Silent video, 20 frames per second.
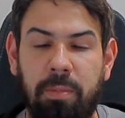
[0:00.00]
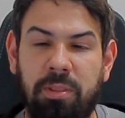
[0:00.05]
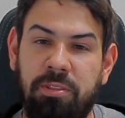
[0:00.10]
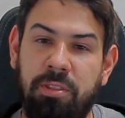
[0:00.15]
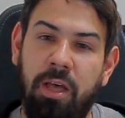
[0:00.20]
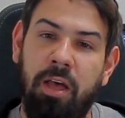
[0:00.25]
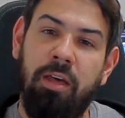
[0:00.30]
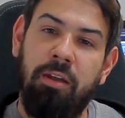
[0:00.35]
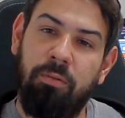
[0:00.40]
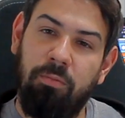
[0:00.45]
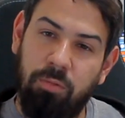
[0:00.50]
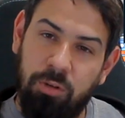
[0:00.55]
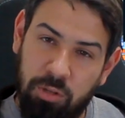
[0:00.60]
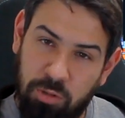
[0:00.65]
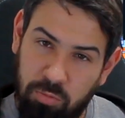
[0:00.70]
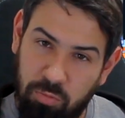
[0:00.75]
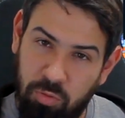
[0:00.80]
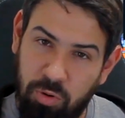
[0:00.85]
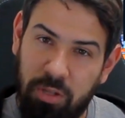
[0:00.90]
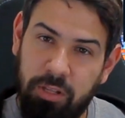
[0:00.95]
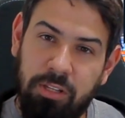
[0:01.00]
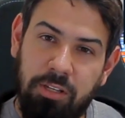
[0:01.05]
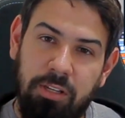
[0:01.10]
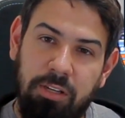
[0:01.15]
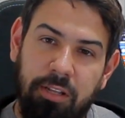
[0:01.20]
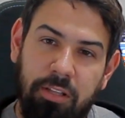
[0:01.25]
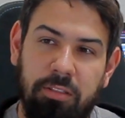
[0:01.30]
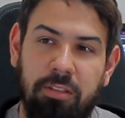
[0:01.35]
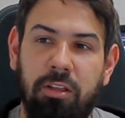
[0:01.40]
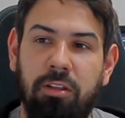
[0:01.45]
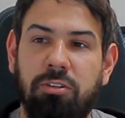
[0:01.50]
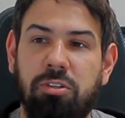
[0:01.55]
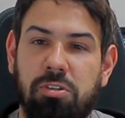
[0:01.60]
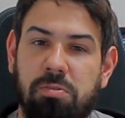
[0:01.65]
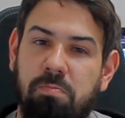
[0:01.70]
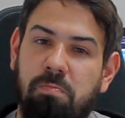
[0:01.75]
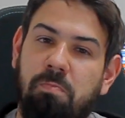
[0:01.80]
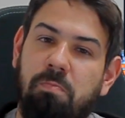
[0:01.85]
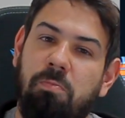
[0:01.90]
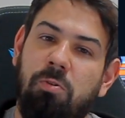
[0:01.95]
But then when you really need it, they'll
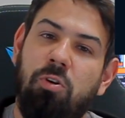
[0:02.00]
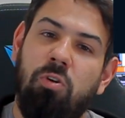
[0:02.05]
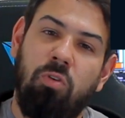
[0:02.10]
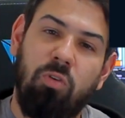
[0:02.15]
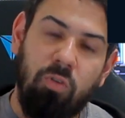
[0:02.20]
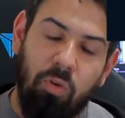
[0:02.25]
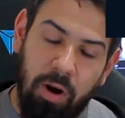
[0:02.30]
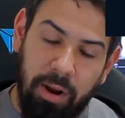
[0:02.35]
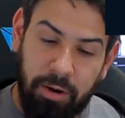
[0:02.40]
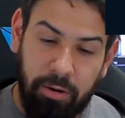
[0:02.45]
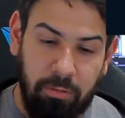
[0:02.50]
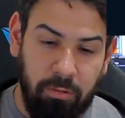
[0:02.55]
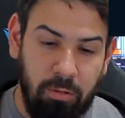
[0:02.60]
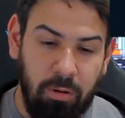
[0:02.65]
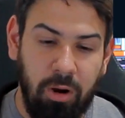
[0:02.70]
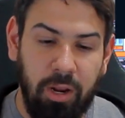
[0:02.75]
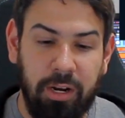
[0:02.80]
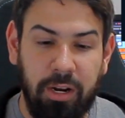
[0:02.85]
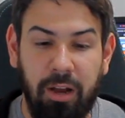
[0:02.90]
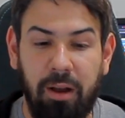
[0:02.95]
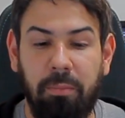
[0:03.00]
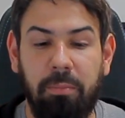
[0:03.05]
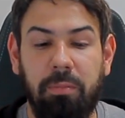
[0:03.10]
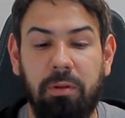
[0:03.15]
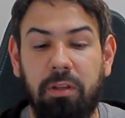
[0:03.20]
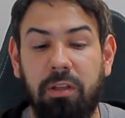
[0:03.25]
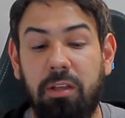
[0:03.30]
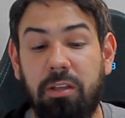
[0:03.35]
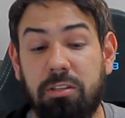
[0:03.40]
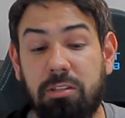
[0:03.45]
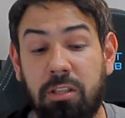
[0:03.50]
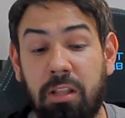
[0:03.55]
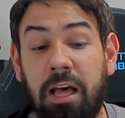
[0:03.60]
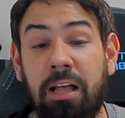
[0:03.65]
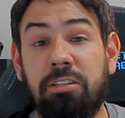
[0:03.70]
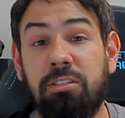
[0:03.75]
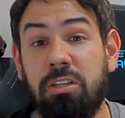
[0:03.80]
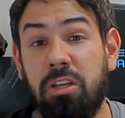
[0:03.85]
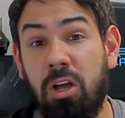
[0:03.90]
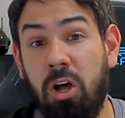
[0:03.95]
just crank right up. So
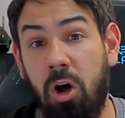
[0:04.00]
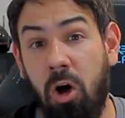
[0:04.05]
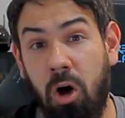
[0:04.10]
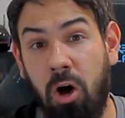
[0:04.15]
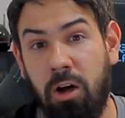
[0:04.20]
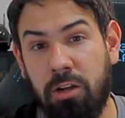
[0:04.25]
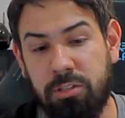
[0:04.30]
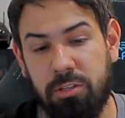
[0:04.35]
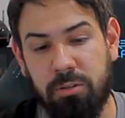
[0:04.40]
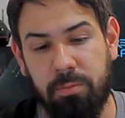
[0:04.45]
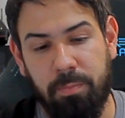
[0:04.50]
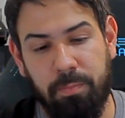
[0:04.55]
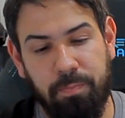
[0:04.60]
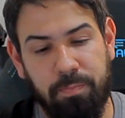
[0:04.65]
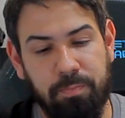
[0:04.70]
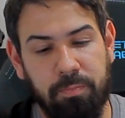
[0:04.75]
that's awesome.